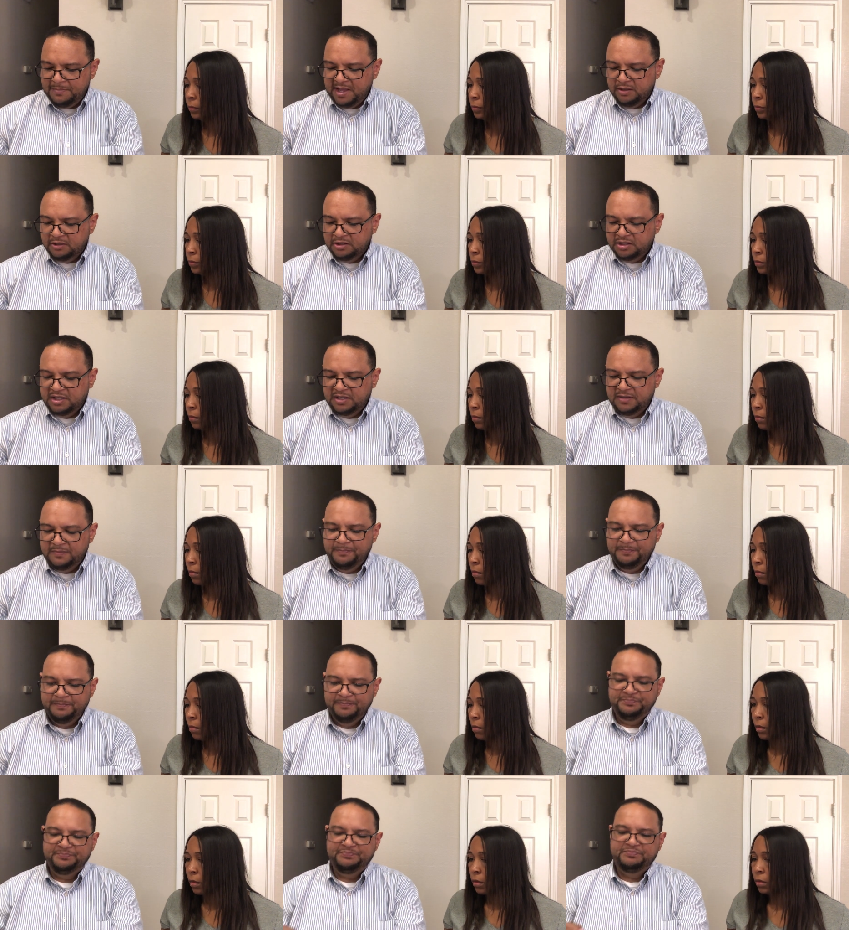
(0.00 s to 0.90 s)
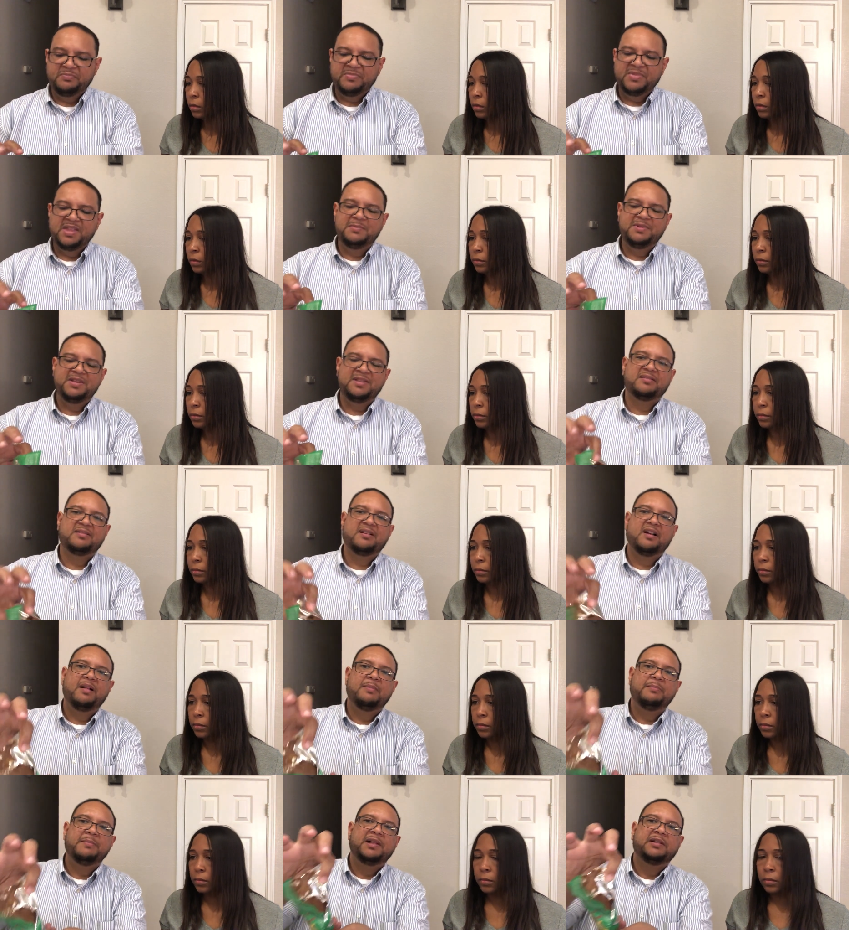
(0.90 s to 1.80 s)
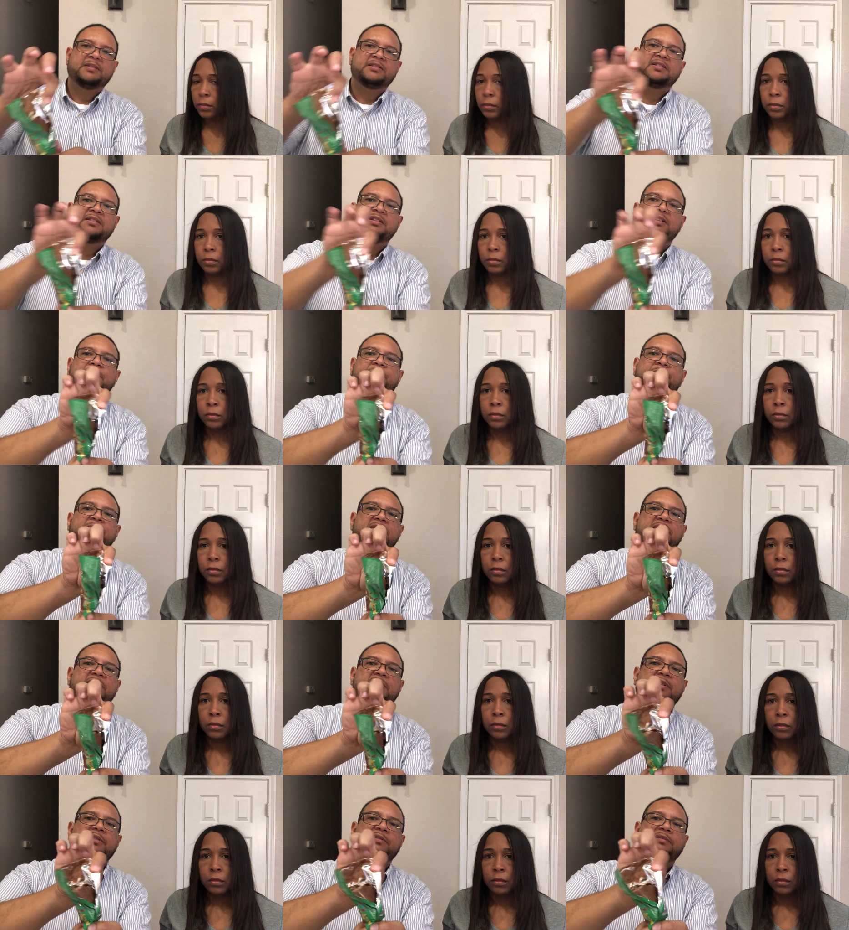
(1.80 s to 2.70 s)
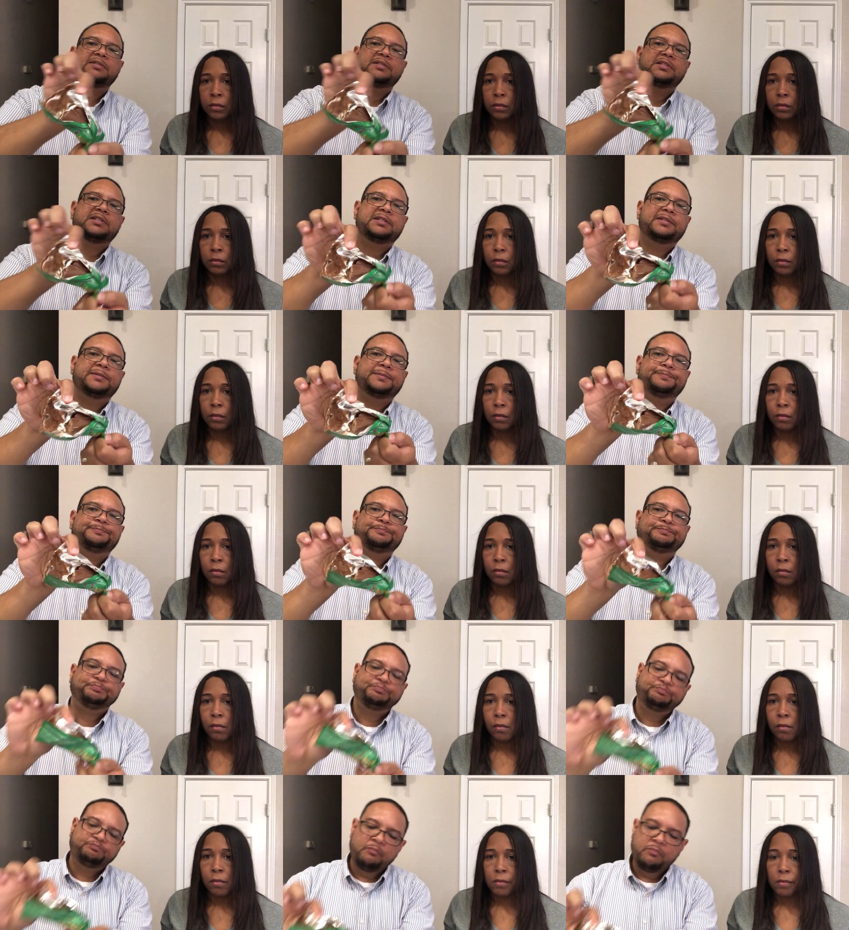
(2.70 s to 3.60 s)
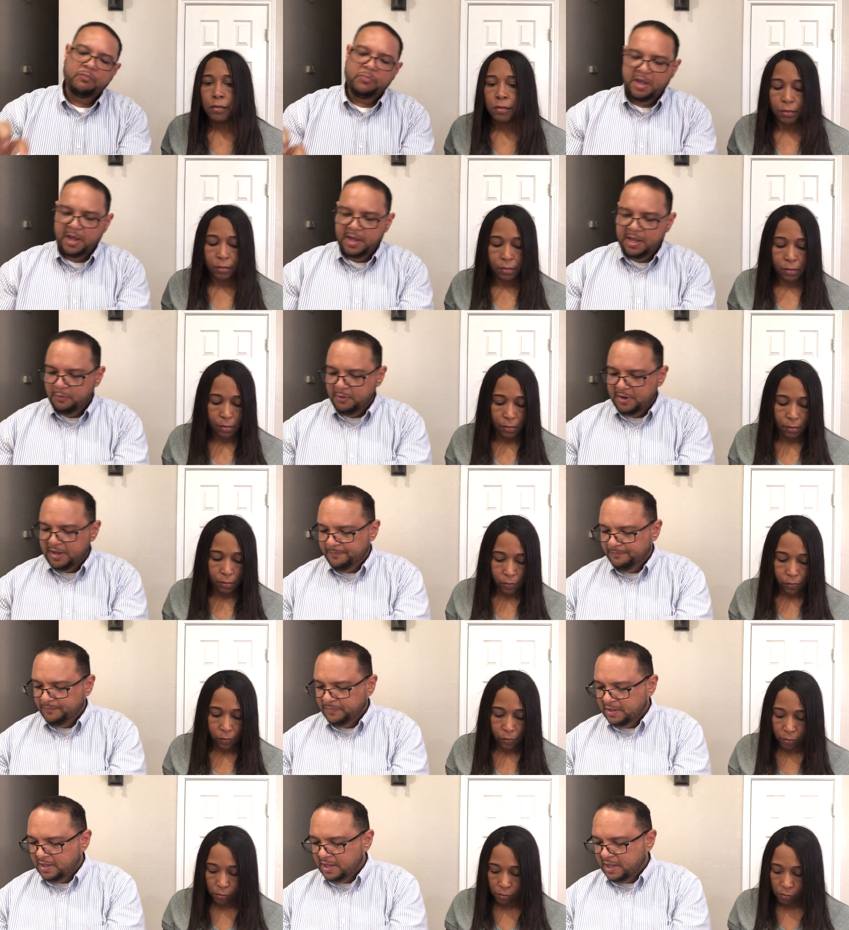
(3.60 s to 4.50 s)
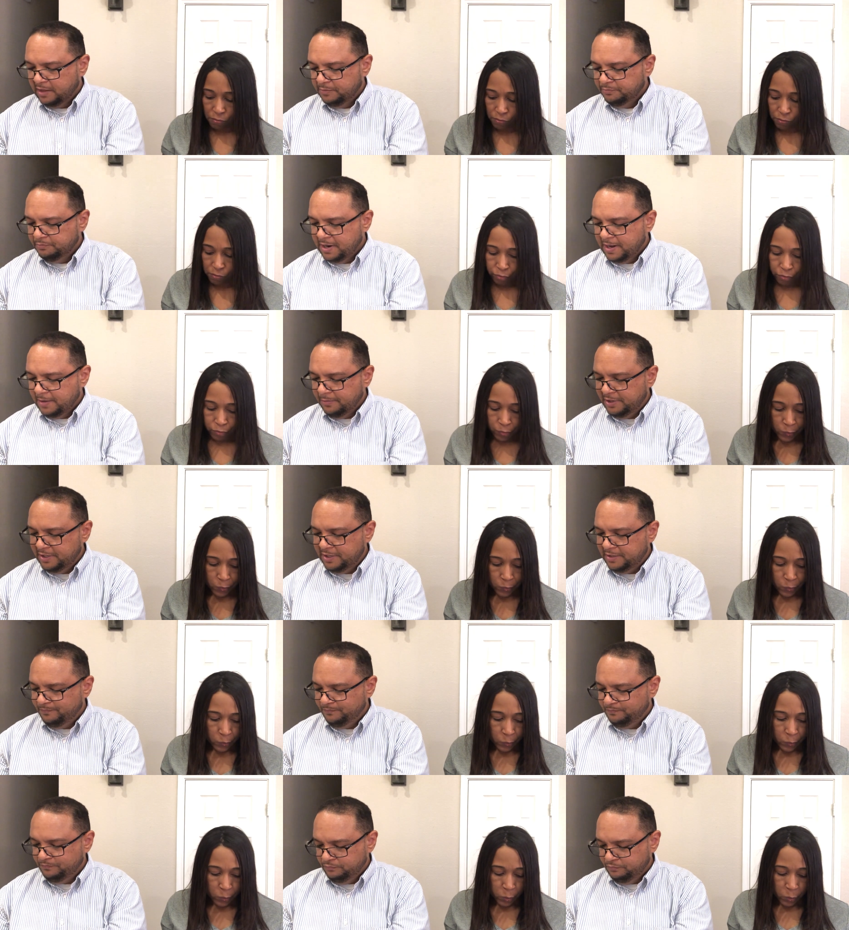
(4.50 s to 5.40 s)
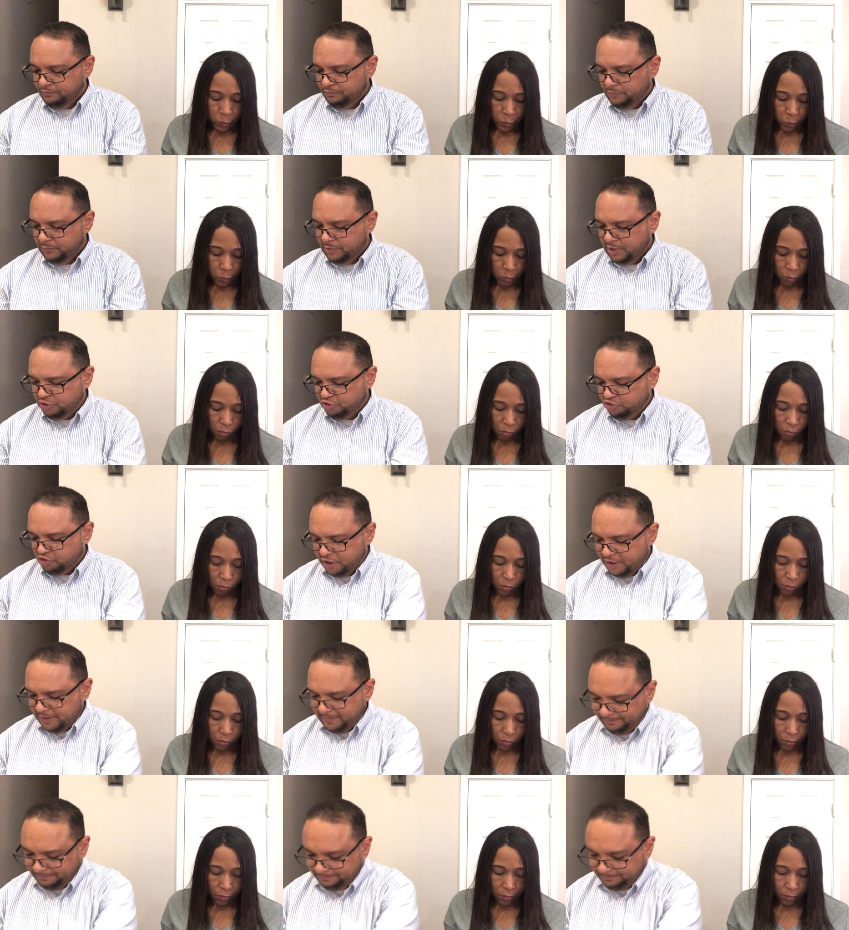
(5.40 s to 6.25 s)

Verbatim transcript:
Speaker 1: it melted. I mean, it's all melted up and stuff. Anyway, I'll probably enjoy it.